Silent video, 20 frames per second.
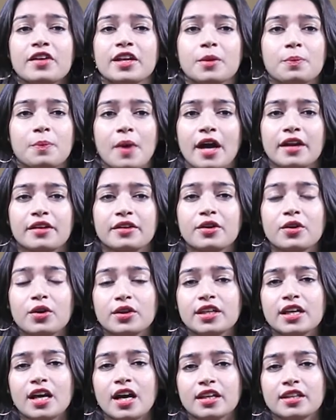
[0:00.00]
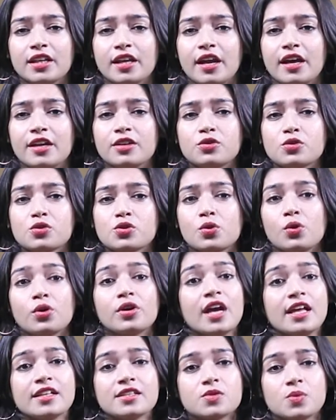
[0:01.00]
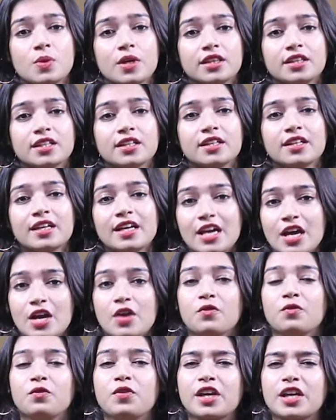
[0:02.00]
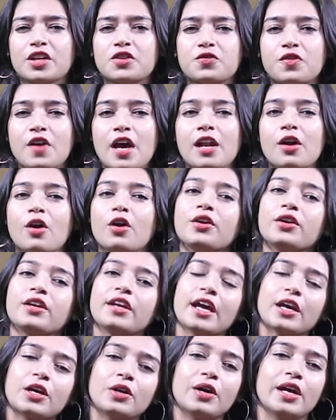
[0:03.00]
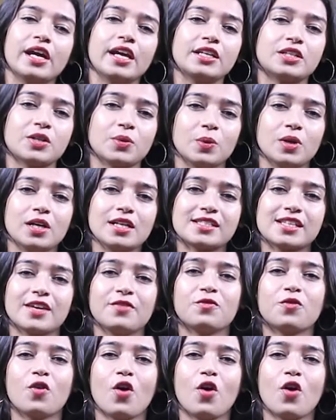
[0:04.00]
any partner on the other end to score runs with. Wicket fell on regular intervals and